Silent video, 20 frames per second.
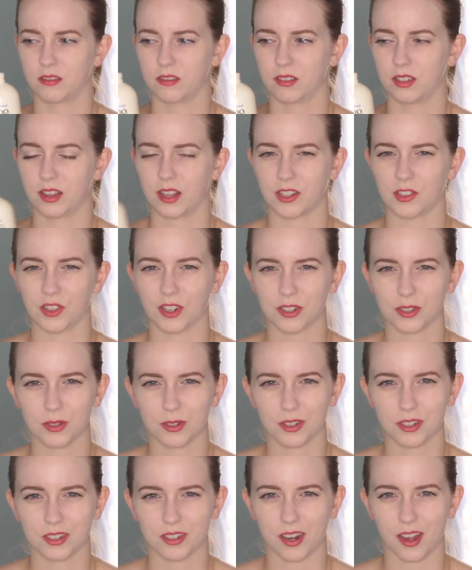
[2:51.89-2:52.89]
Did that
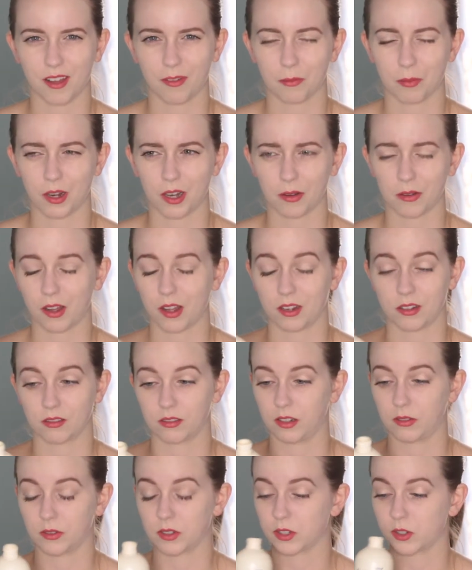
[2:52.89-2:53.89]
drugstore just not have body wash?
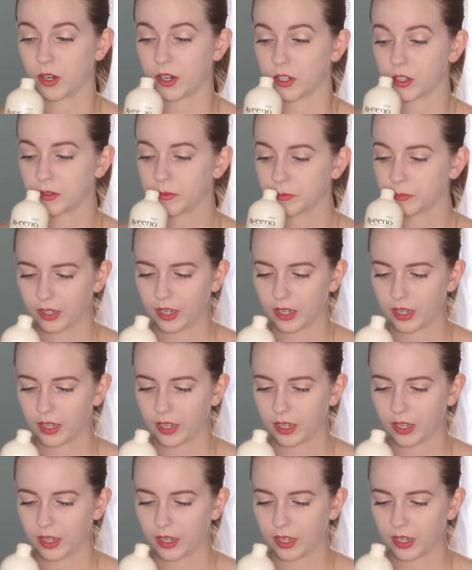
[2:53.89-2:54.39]
It was strange.